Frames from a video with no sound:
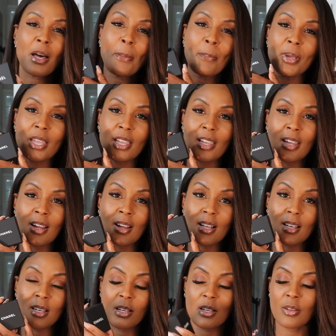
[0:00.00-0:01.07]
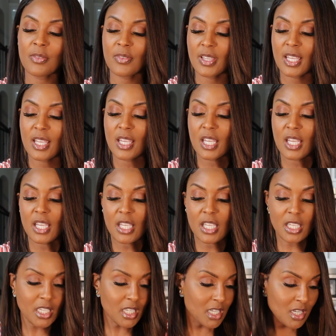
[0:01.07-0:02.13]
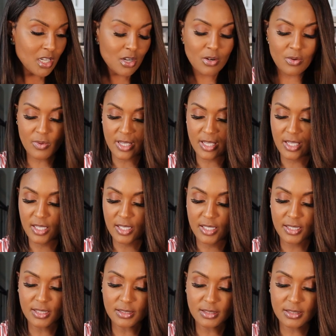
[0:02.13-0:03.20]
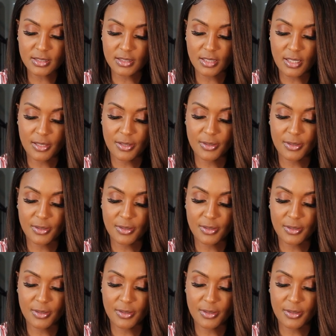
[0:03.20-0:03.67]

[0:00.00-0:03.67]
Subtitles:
a pair of earrings.